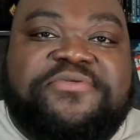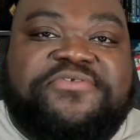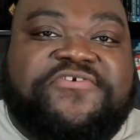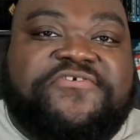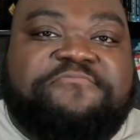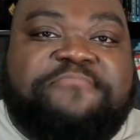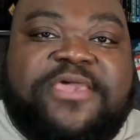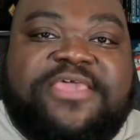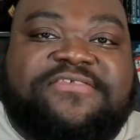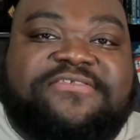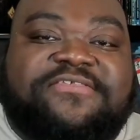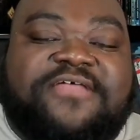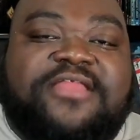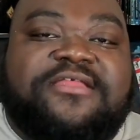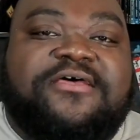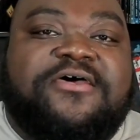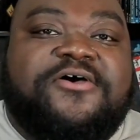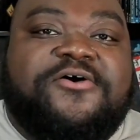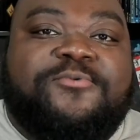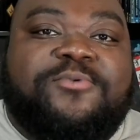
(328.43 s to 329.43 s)
just based on
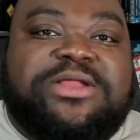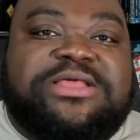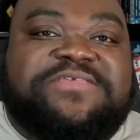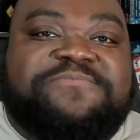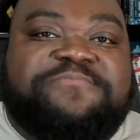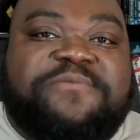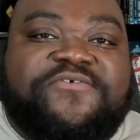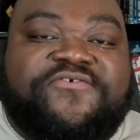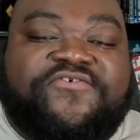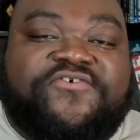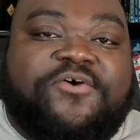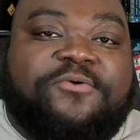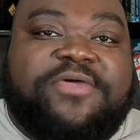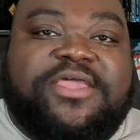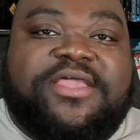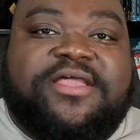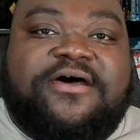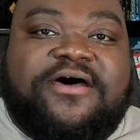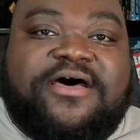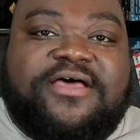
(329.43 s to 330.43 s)
what he's been
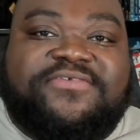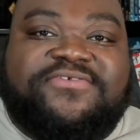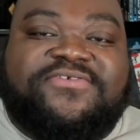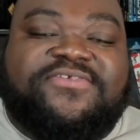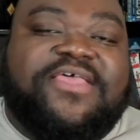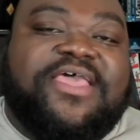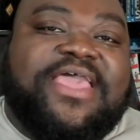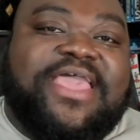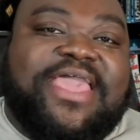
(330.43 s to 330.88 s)
showing us